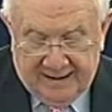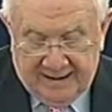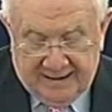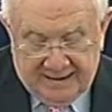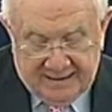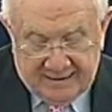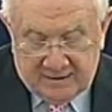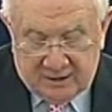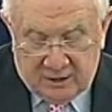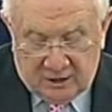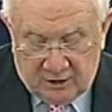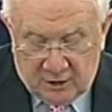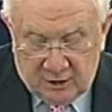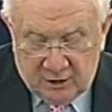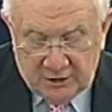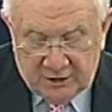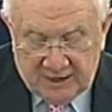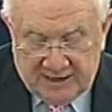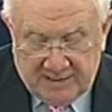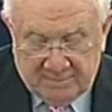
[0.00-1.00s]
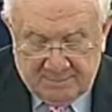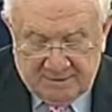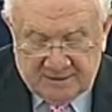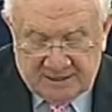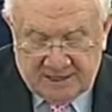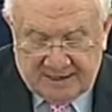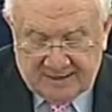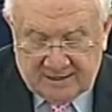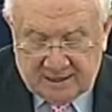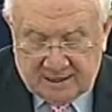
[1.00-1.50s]
In conclusion, let me
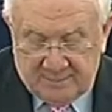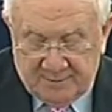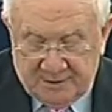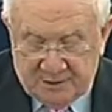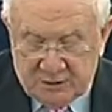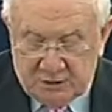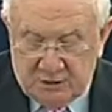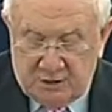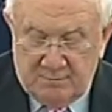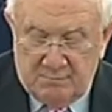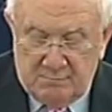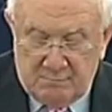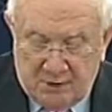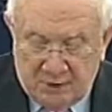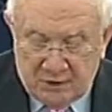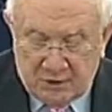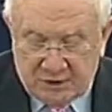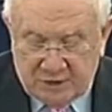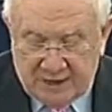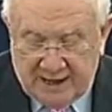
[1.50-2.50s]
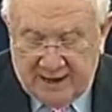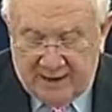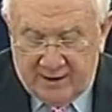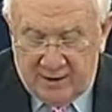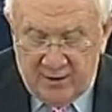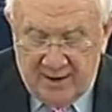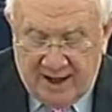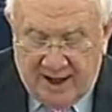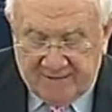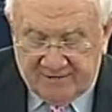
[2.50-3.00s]
say that the Commissioner must
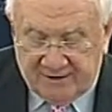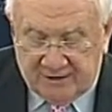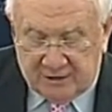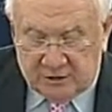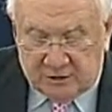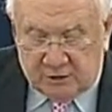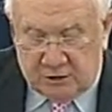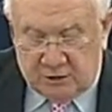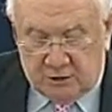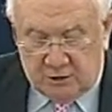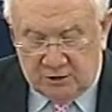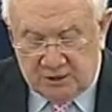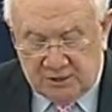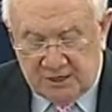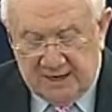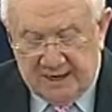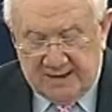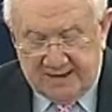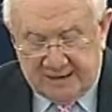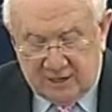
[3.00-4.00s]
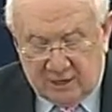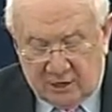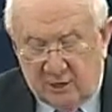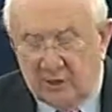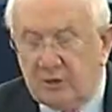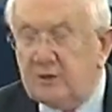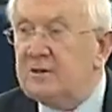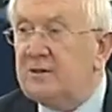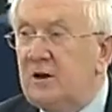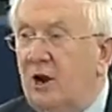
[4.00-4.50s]
now, having the tools, take
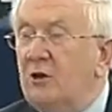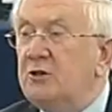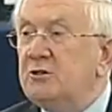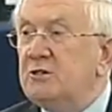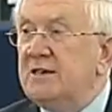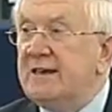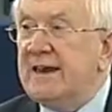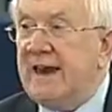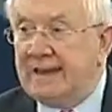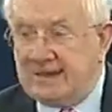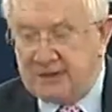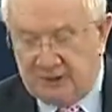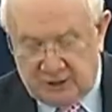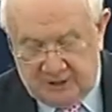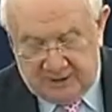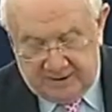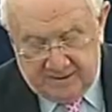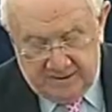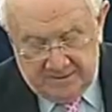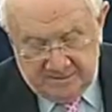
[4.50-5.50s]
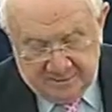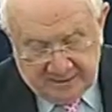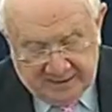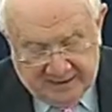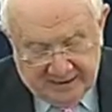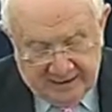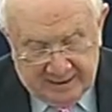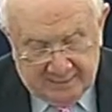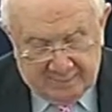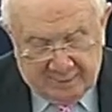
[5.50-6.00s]
urgent action
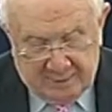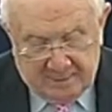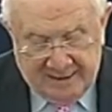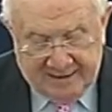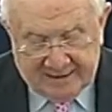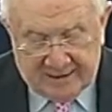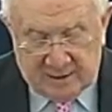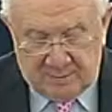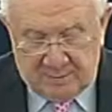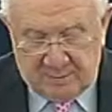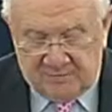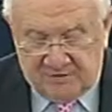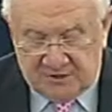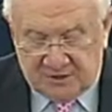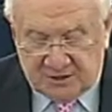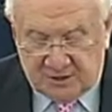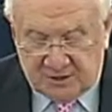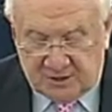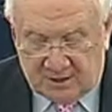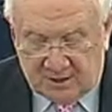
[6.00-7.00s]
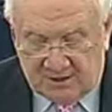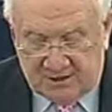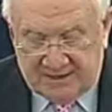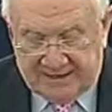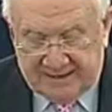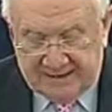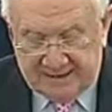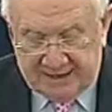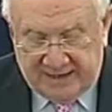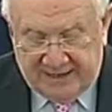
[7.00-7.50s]
and implement the provision
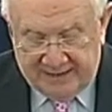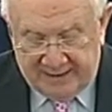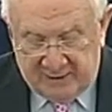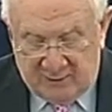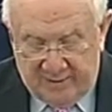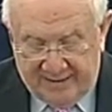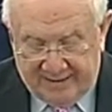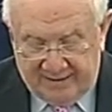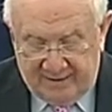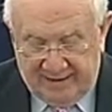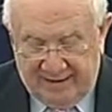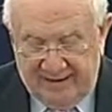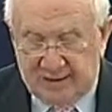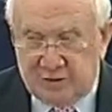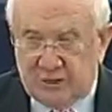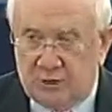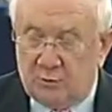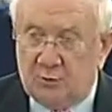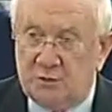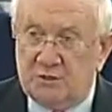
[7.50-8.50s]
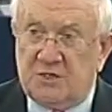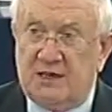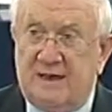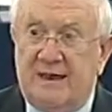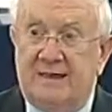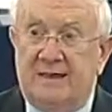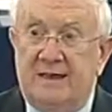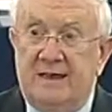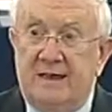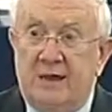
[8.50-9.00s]
contained in the regulation, which
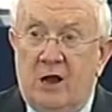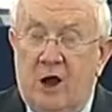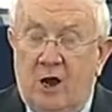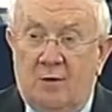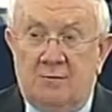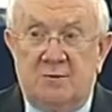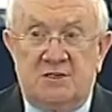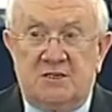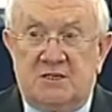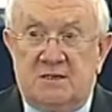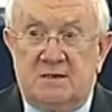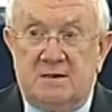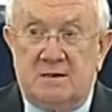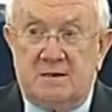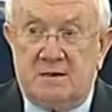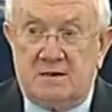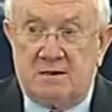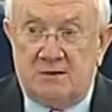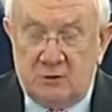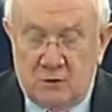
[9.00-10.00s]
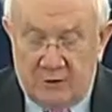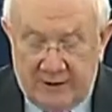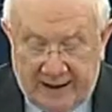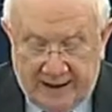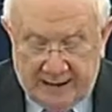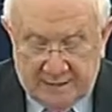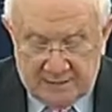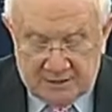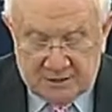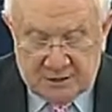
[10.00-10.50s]
had almost
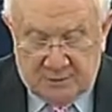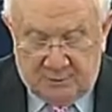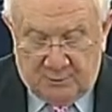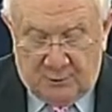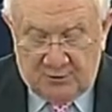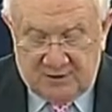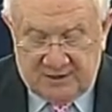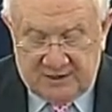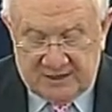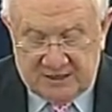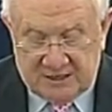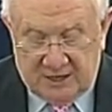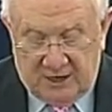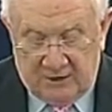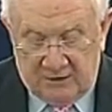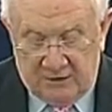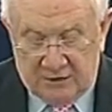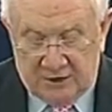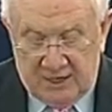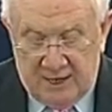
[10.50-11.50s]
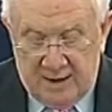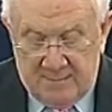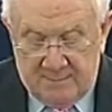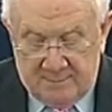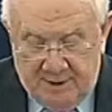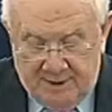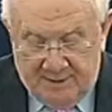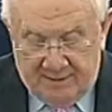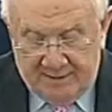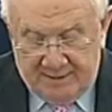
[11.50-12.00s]
unanimous support in this House,
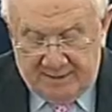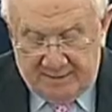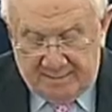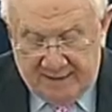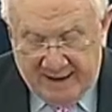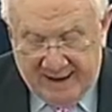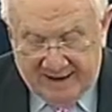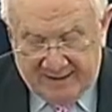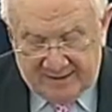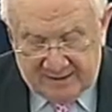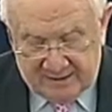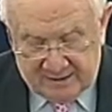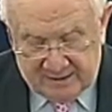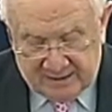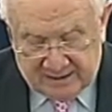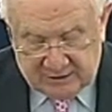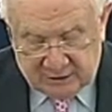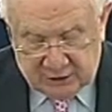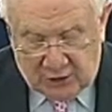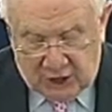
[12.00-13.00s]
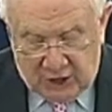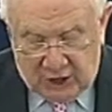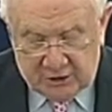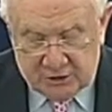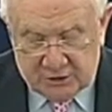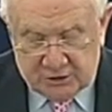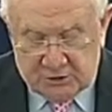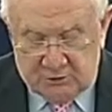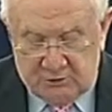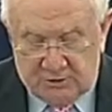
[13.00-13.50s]
bearing in mind that
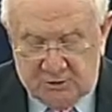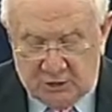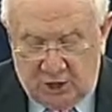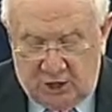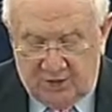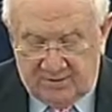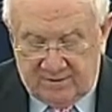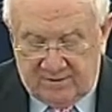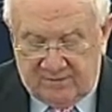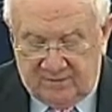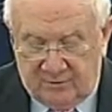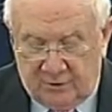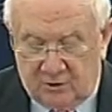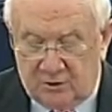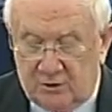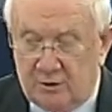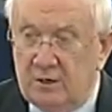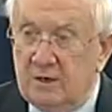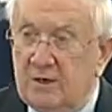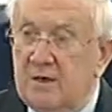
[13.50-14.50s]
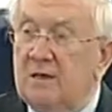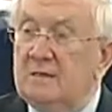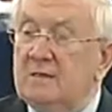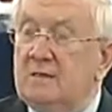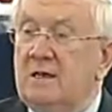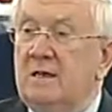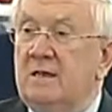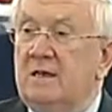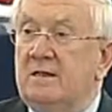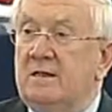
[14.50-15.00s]
talks to resolve
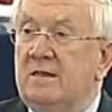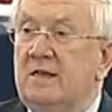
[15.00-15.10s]
the